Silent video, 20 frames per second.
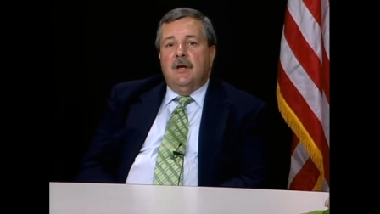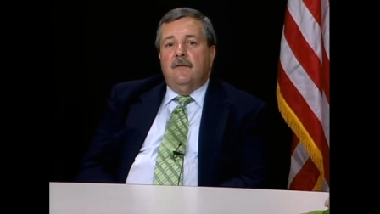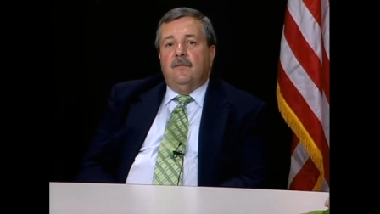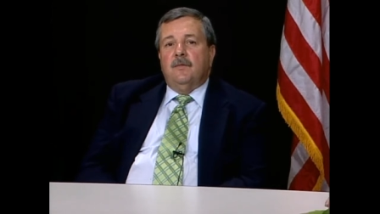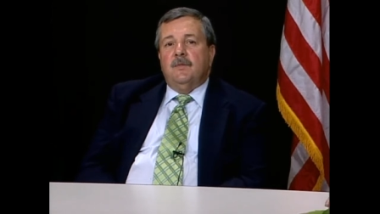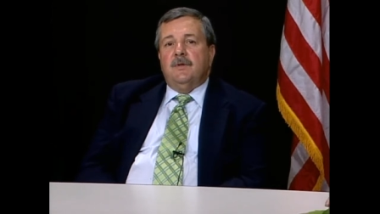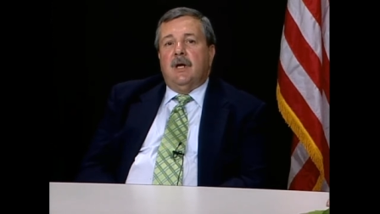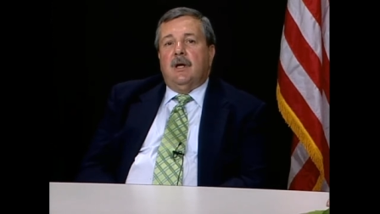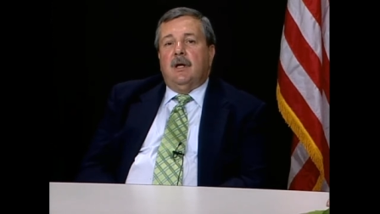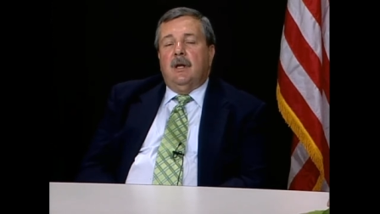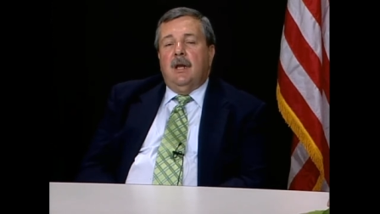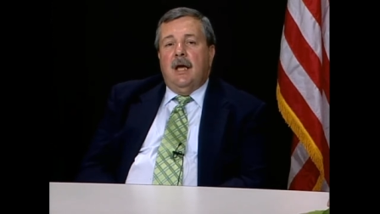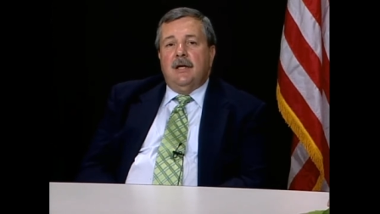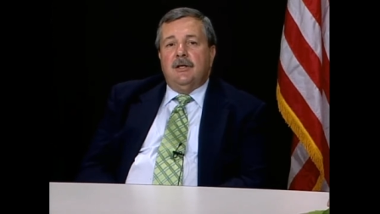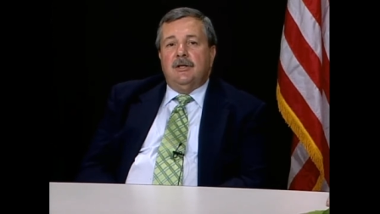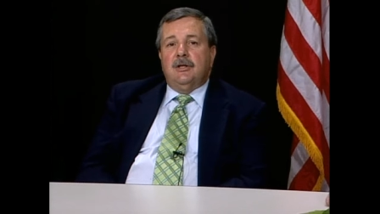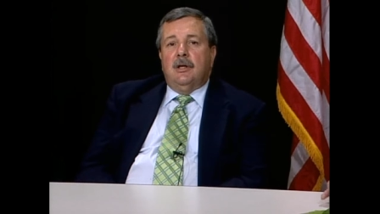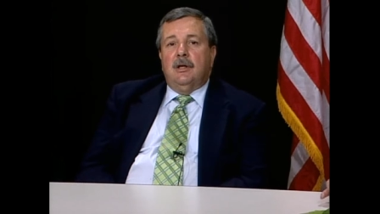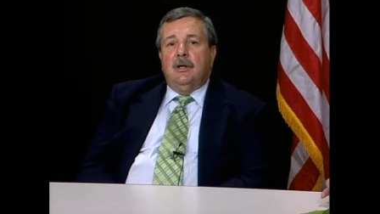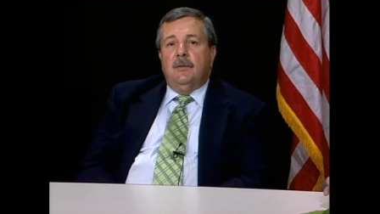from
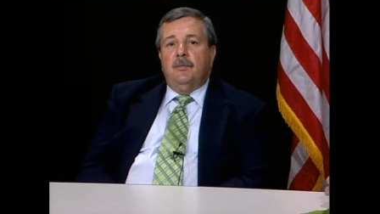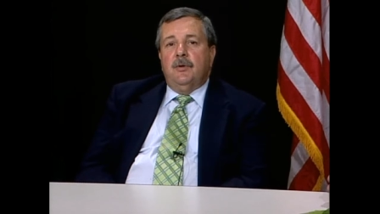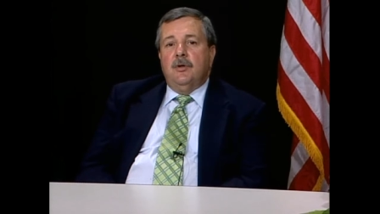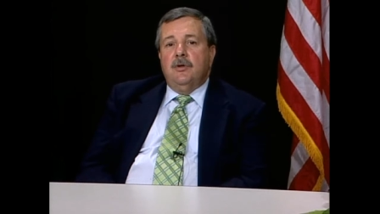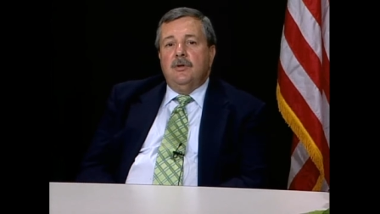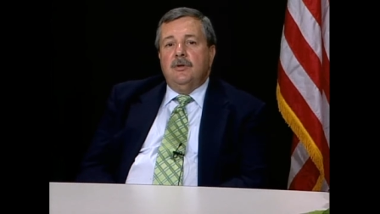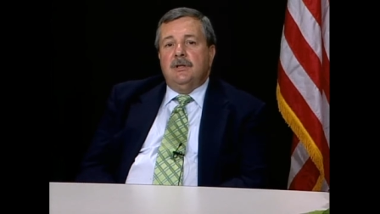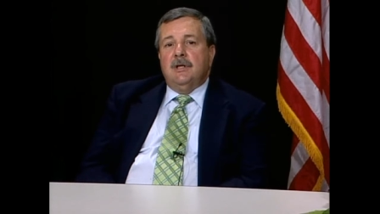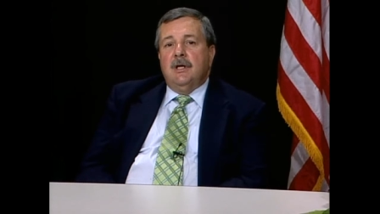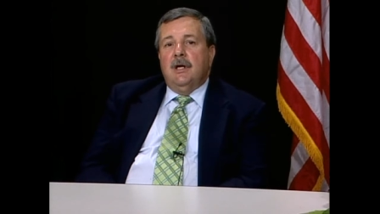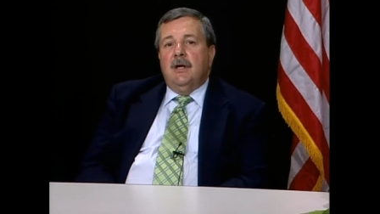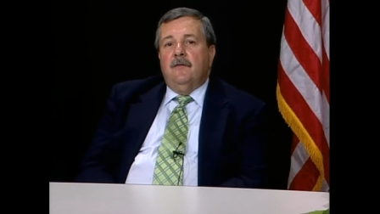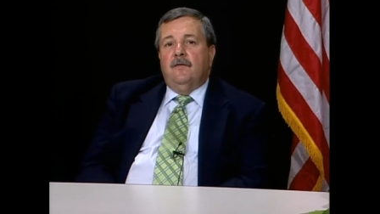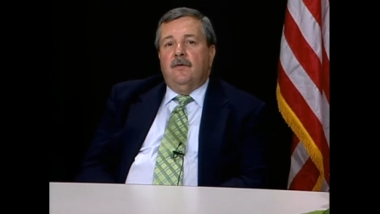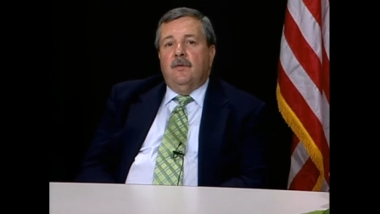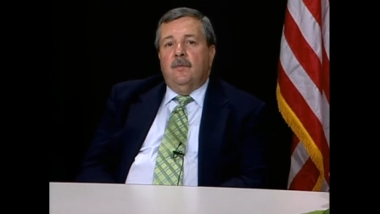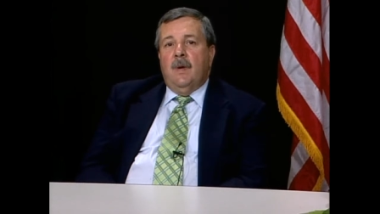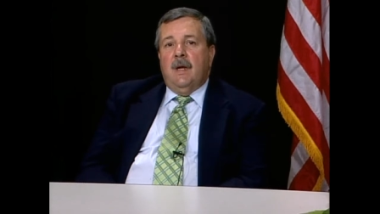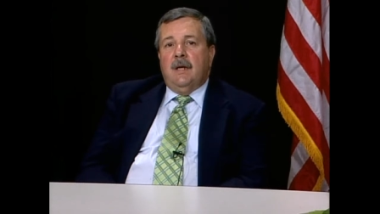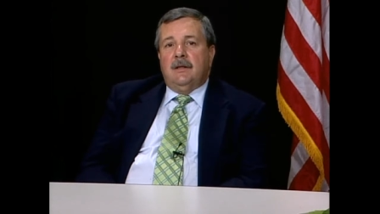psychological abuse,
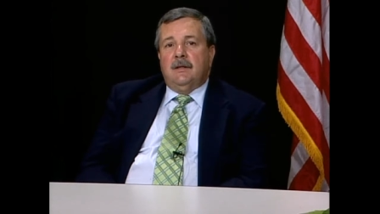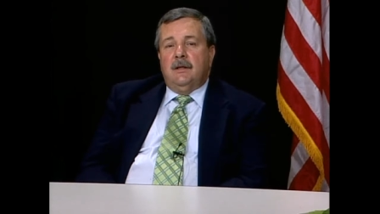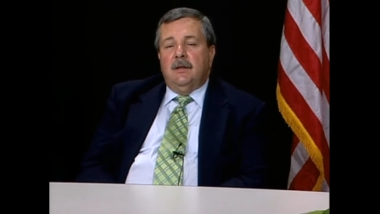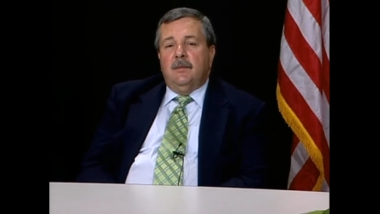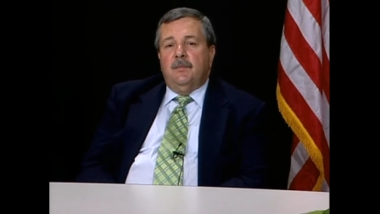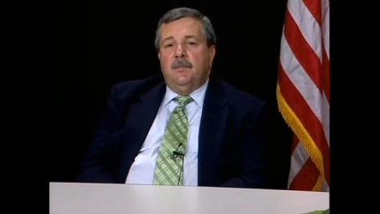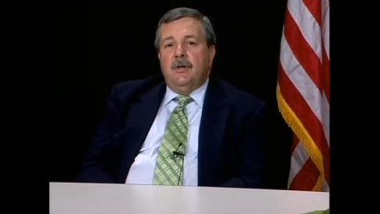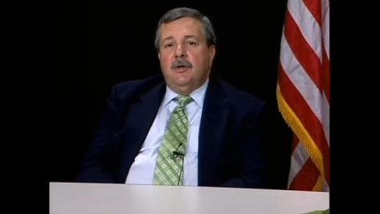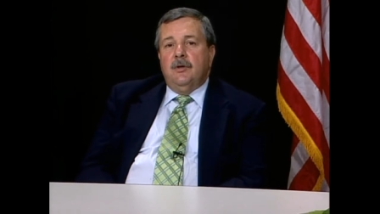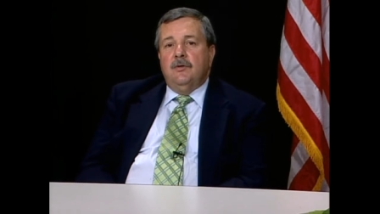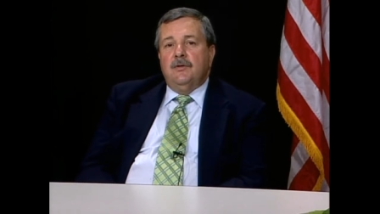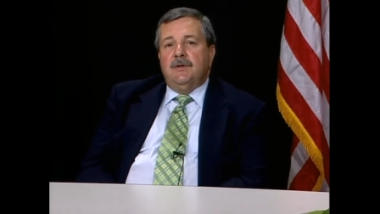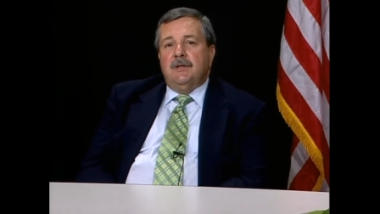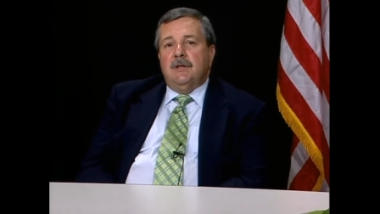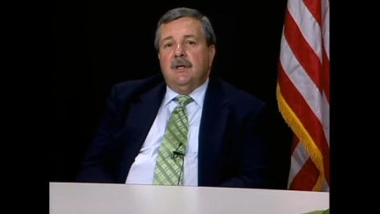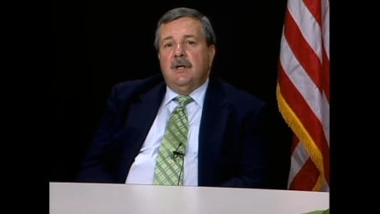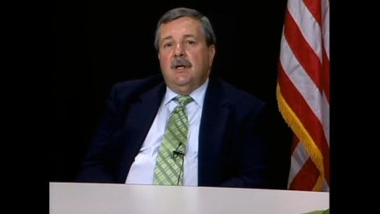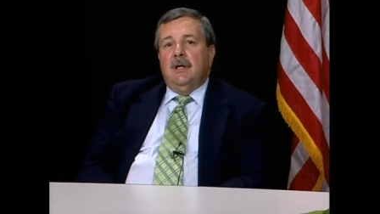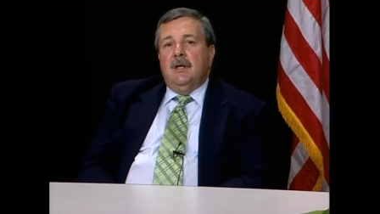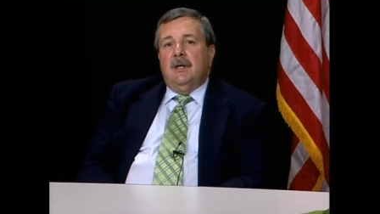from mental
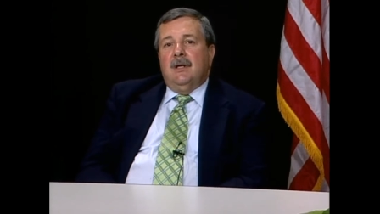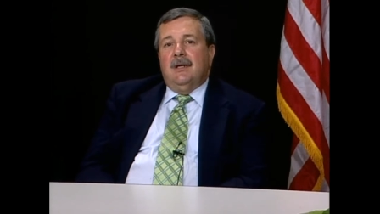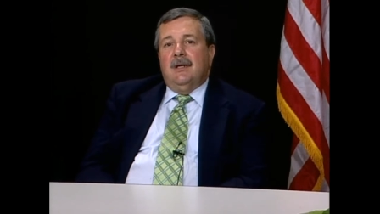abuse,